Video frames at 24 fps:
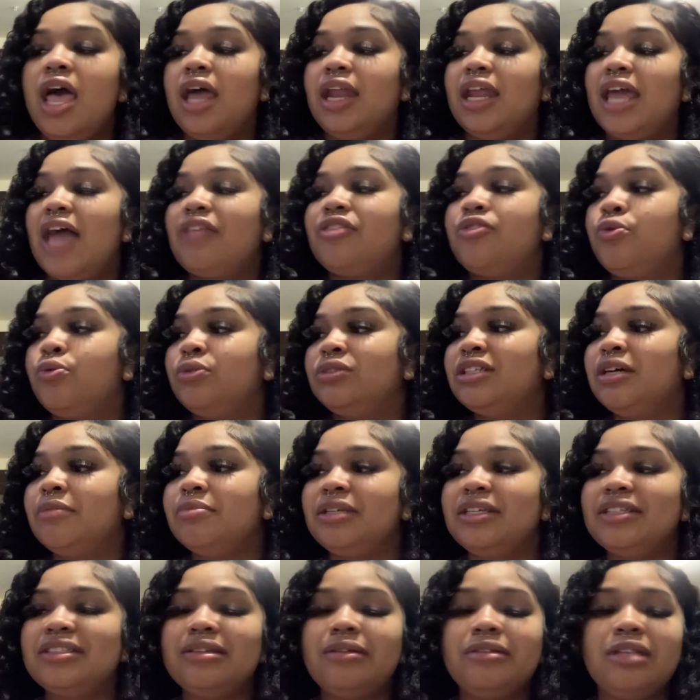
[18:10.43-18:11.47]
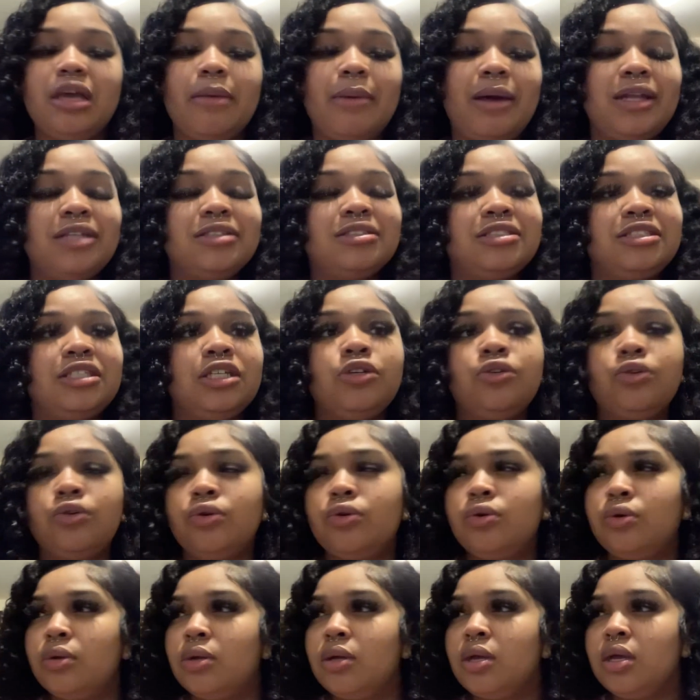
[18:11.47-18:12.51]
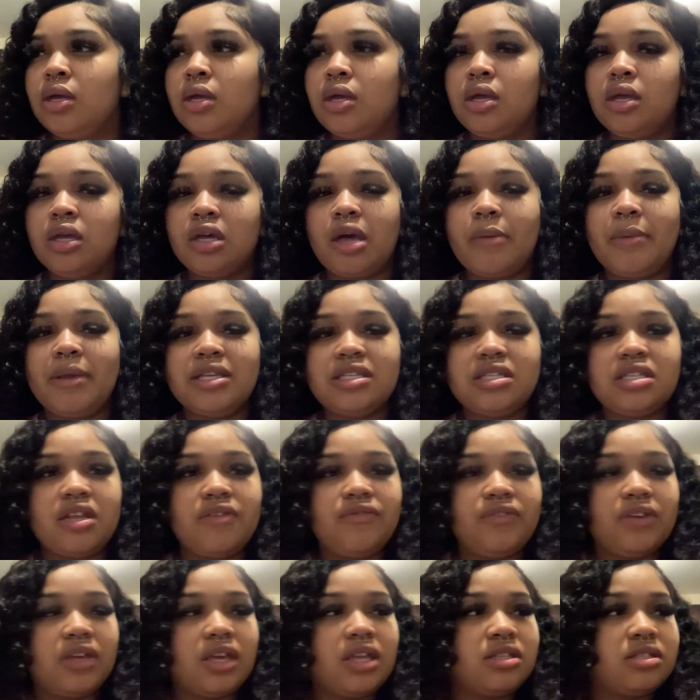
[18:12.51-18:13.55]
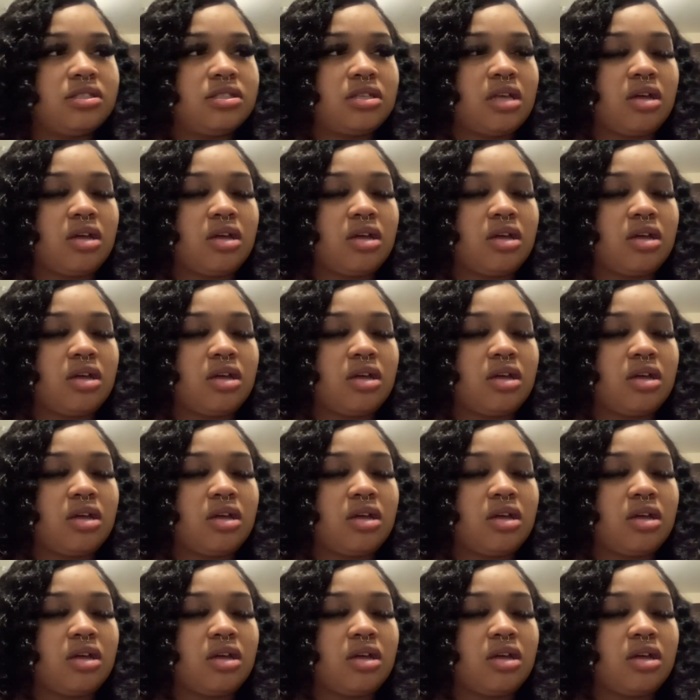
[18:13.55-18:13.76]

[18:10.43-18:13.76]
They have to do something. Something about a seagull could be significant.